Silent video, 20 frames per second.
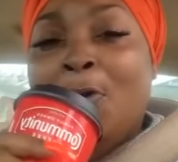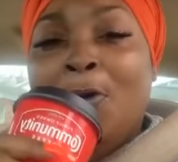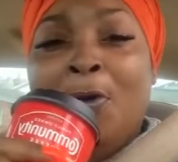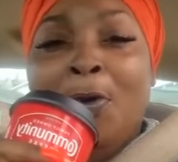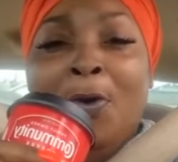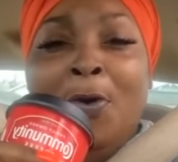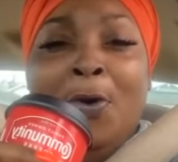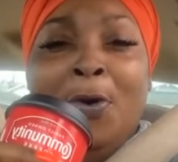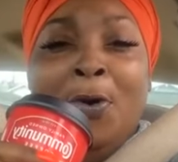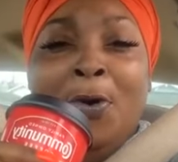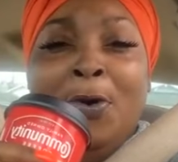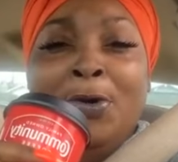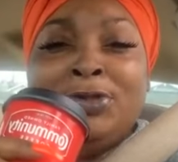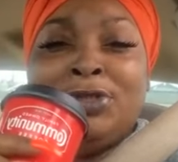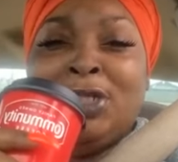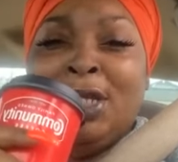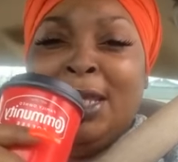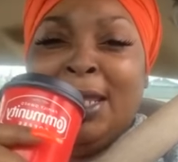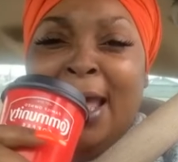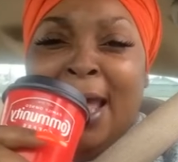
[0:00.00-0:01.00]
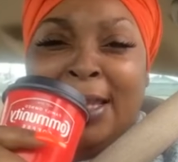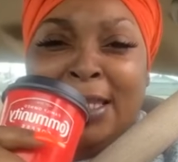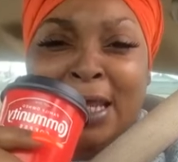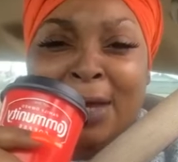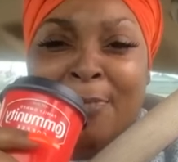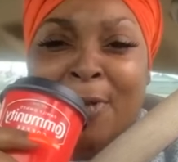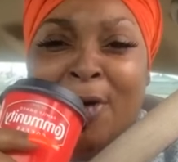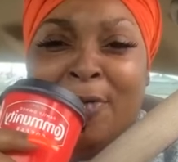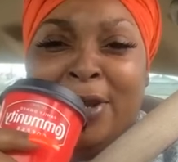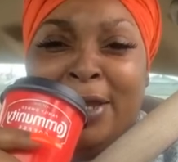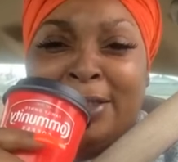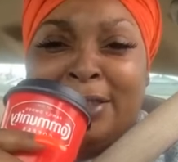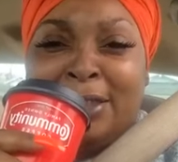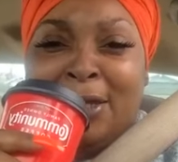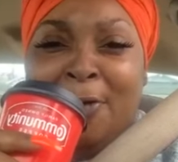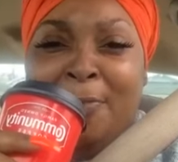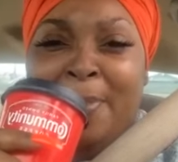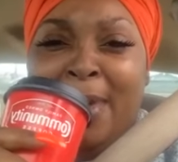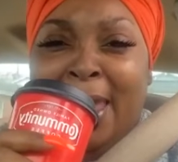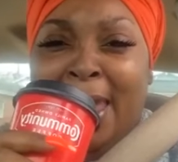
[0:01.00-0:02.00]
Ooh, she got them over there
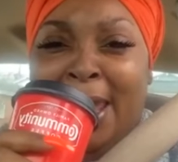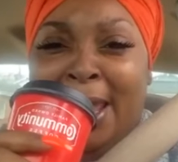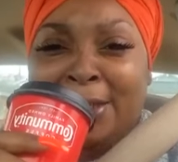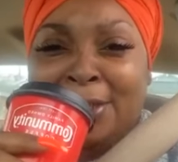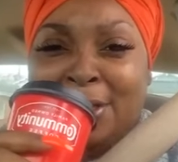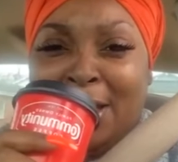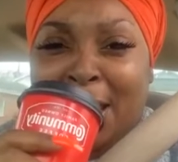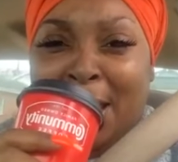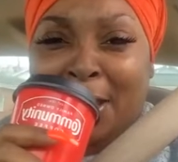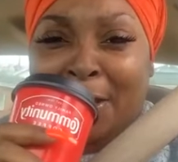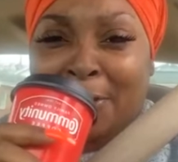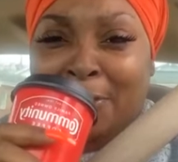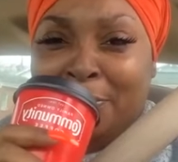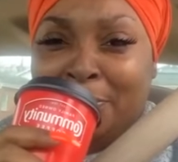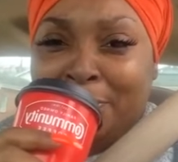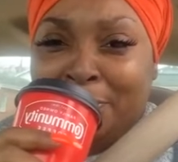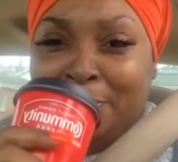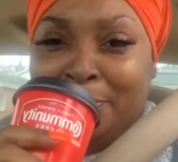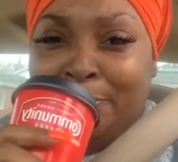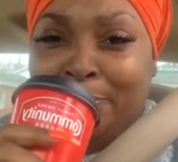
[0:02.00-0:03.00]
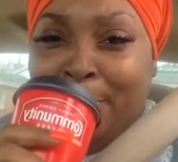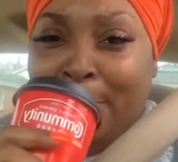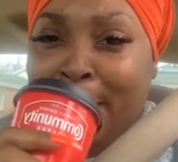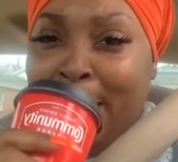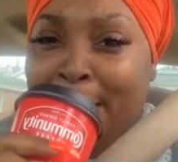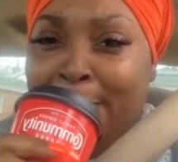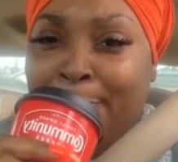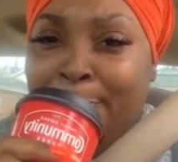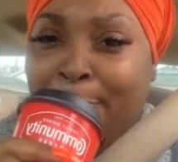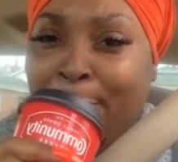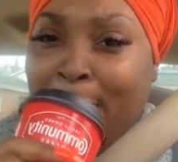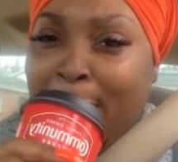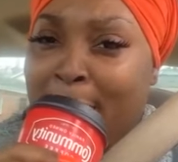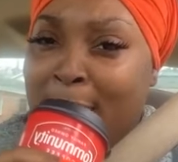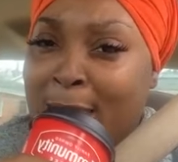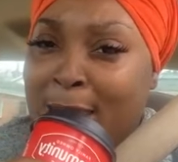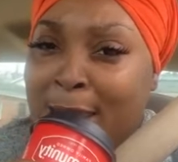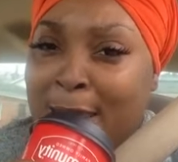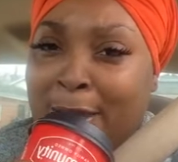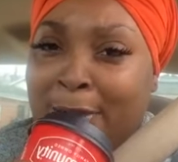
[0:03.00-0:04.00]
so mad, child.
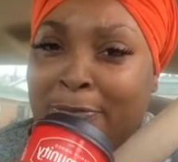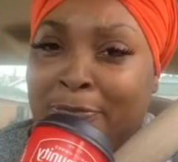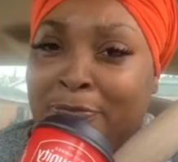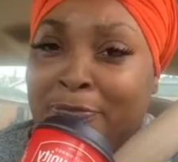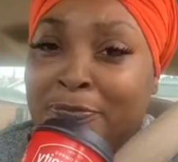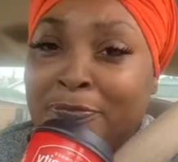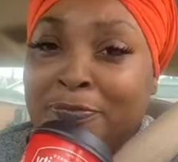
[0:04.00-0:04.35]
Baby.